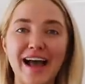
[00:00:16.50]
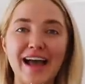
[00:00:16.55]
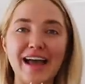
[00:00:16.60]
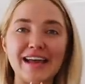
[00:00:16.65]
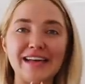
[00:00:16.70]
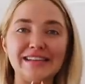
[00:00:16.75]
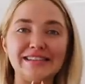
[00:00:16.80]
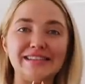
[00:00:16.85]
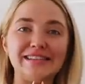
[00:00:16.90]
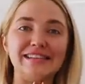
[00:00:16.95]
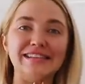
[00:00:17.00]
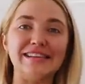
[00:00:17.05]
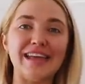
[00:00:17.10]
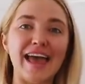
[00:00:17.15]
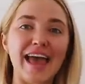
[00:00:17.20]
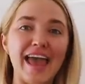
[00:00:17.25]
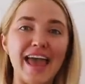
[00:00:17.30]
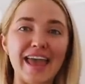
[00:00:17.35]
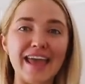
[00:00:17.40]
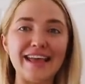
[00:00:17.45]
guys.
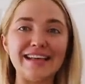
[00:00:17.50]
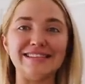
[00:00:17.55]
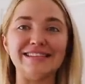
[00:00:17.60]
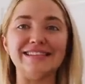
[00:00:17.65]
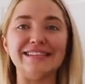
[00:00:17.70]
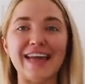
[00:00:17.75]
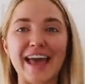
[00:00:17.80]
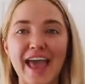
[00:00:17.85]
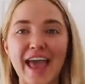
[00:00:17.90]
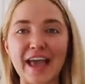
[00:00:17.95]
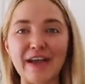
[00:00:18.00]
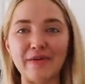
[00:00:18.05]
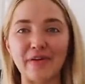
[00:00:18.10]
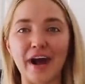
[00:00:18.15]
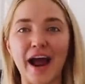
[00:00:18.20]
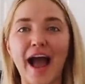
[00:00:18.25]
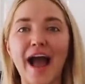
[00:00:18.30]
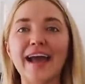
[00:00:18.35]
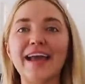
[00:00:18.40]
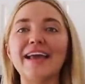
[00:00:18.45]
Today is a day
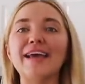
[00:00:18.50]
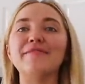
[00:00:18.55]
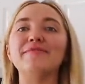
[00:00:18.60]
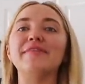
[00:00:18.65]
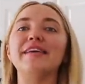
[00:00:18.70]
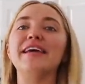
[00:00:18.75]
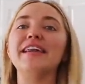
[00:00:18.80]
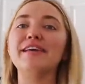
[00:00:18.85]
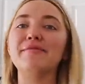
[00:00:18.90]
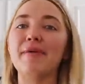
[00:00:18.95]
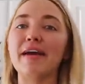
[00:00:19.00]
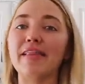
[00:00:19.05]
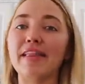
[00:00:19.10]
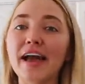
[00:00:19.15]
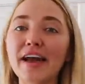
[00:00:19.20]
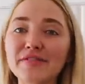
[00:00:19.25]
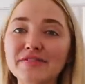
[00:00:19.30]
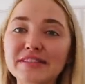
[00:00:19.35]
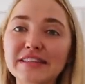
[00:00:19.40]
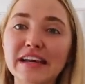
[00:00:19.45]
where I am getting my
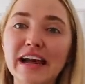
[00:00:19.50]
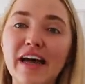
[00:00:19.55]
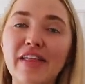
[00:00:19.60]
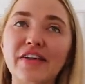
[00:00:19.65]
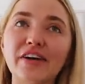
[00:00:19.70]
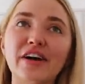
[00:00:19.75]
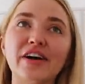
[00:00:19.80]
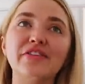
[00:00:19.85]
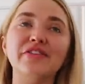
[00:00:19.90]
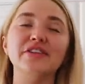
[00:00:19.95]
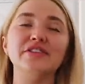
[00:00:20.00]
life together.